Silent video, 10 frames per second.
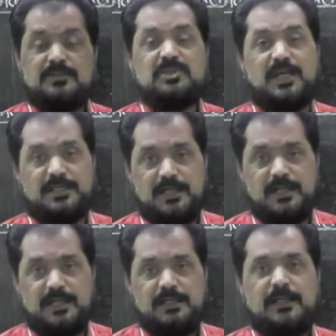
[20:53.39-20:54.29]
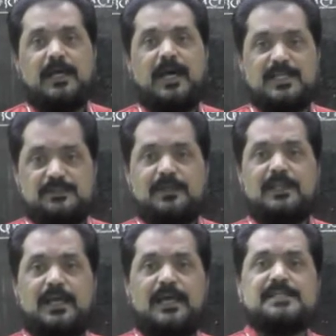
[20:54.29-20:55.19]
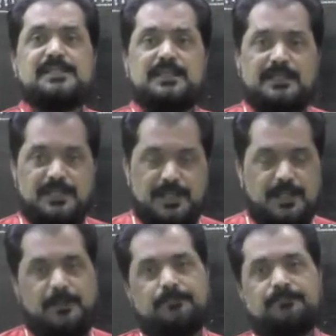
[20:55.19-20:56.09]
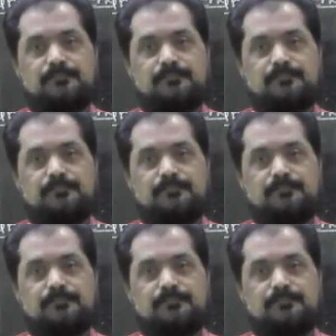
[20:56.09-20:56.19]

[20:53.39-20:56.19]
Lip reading: China, as well as India.